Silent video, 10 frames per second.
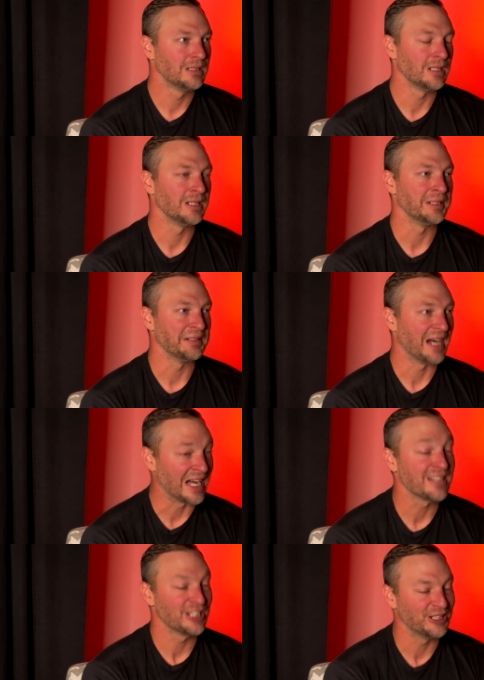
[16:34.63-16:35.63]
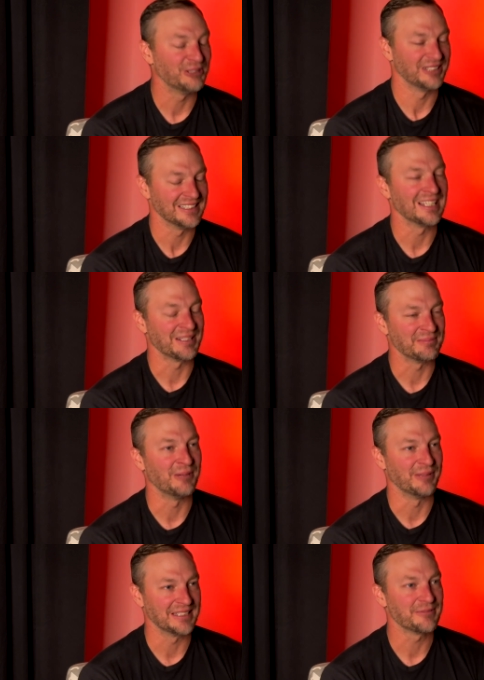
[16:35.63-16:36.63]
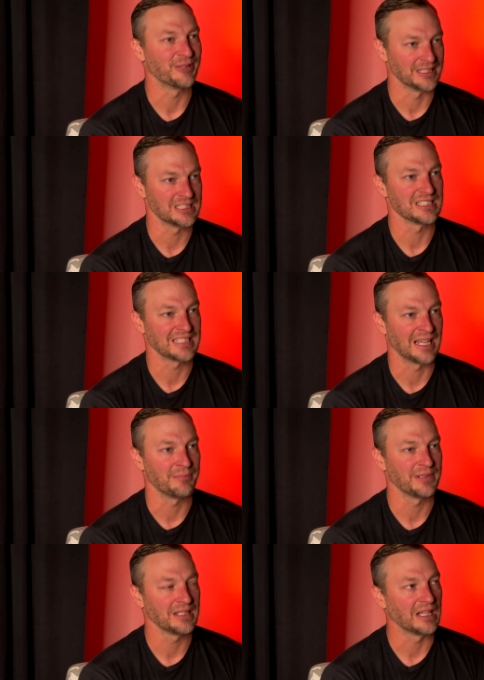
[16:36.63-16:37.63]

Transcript: I know in that moment what has just happened.